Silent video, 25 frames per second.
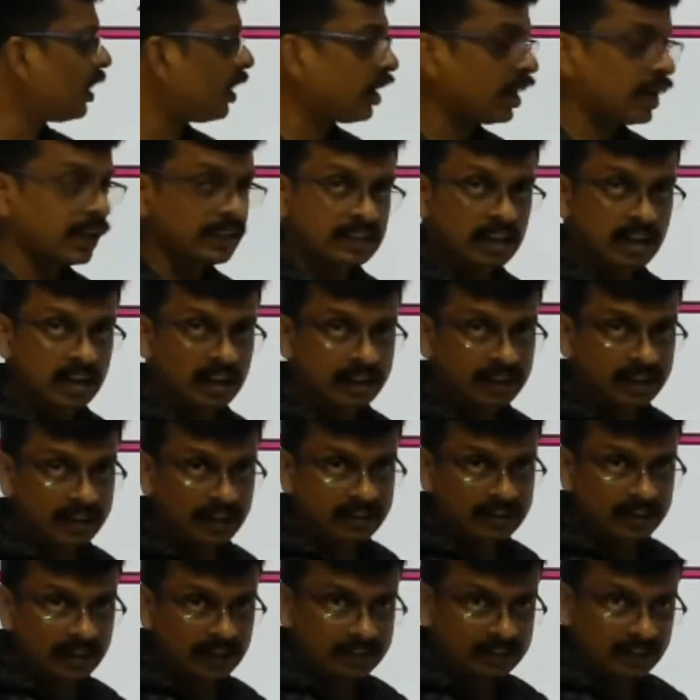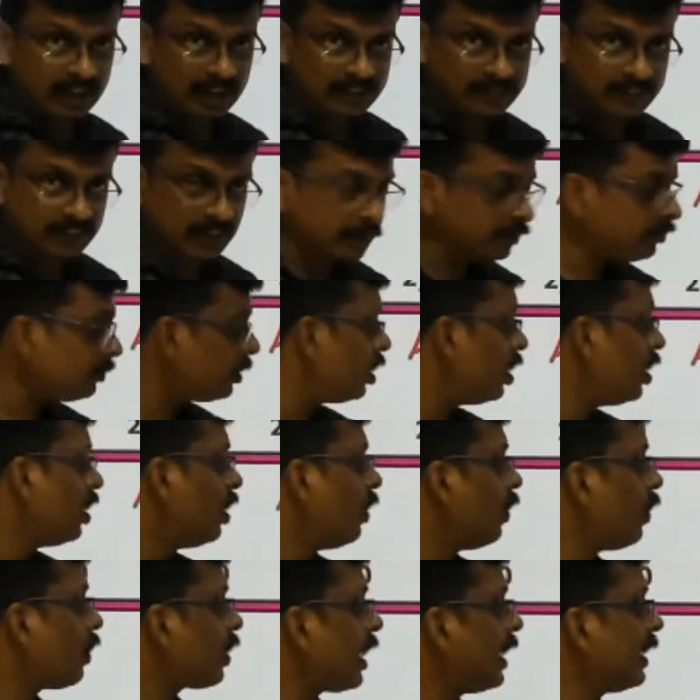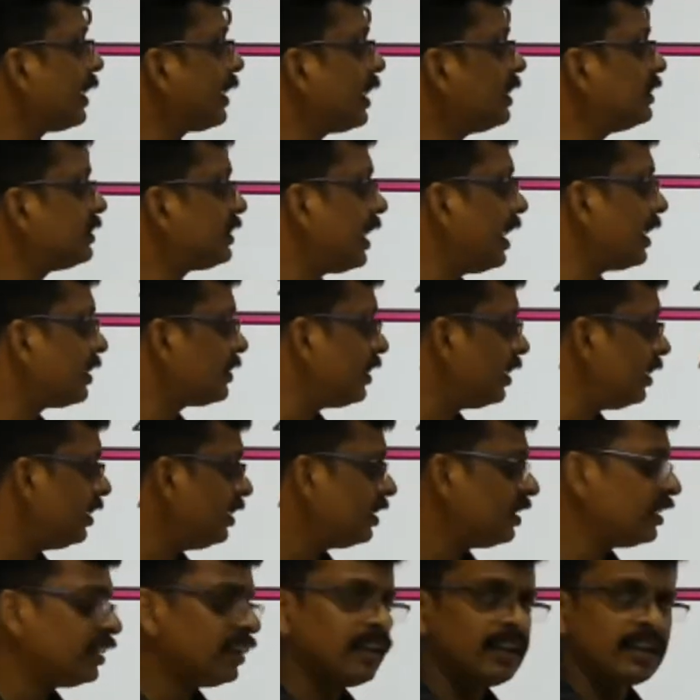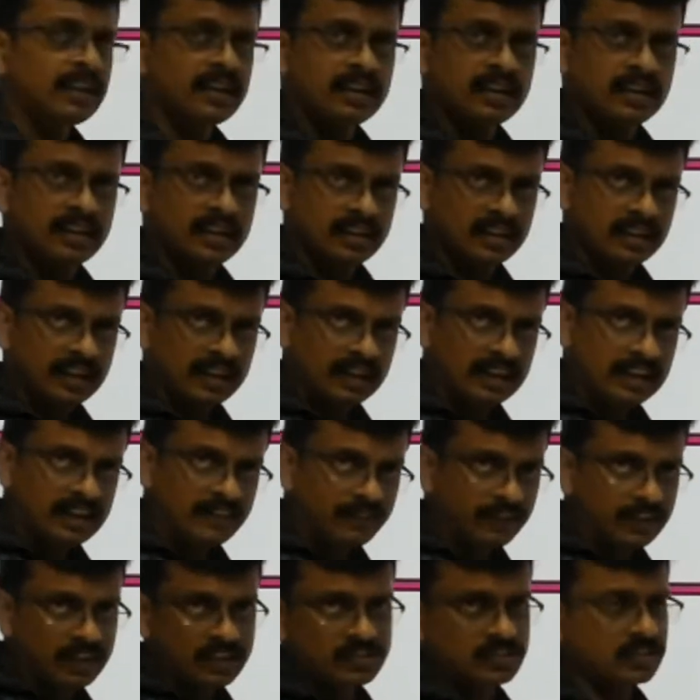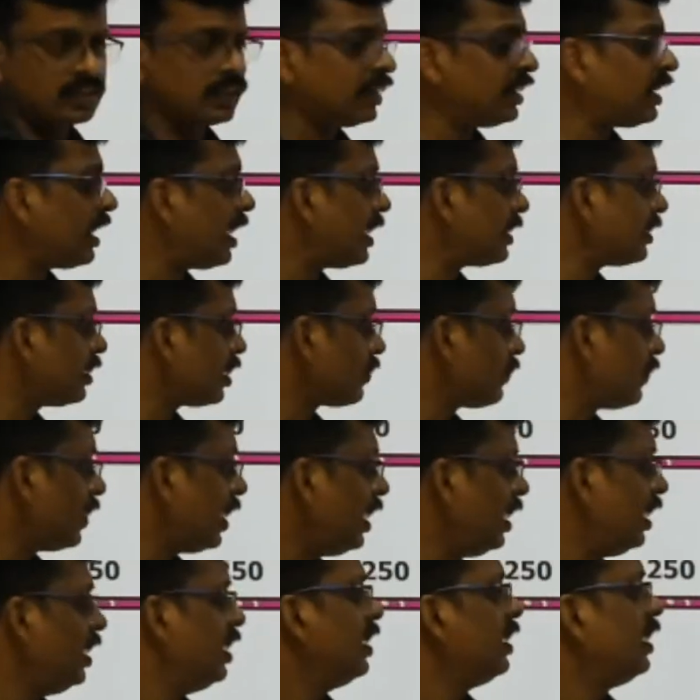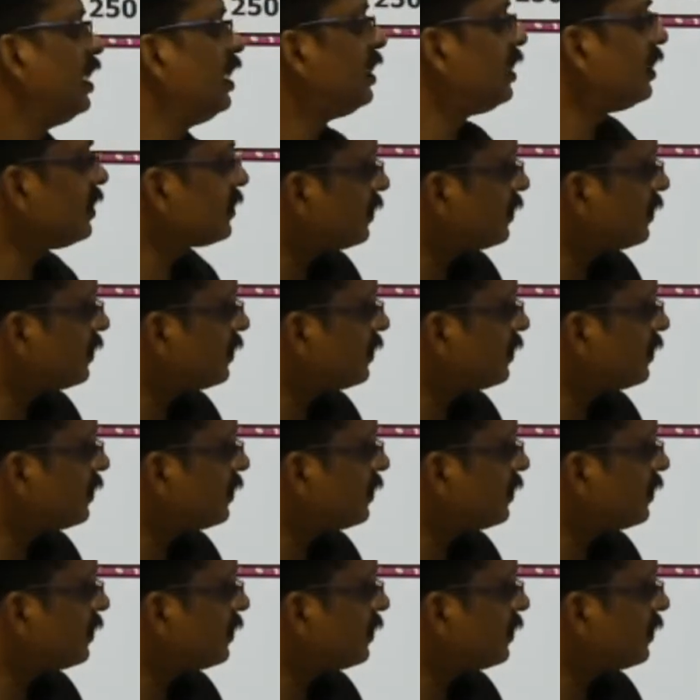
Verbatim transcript: Either I can take the LCM, or I can take the inverse in another way. It is